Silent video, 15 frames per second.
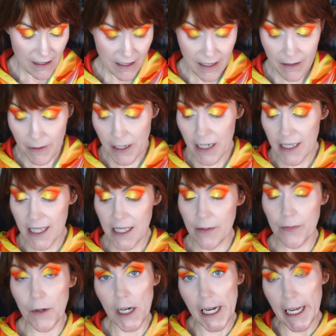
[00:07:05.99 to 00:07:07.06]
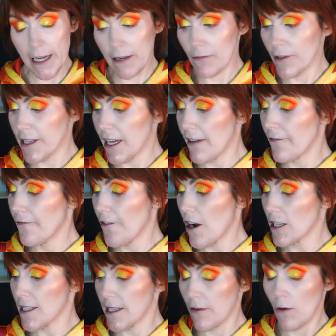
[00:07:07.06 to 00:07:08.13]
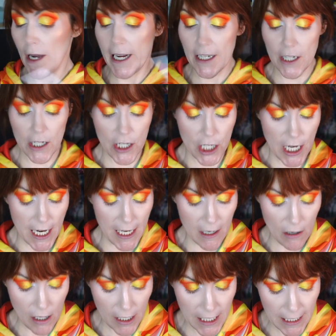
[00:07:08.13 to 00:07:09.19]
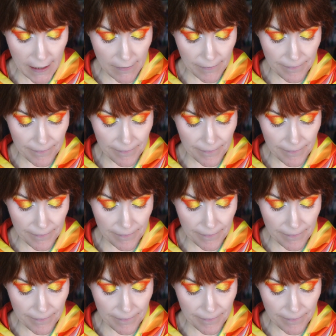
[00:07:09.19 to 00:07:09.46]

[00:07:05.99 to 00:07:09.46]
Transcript: and I'm going to spray it with that frosty white shade on it.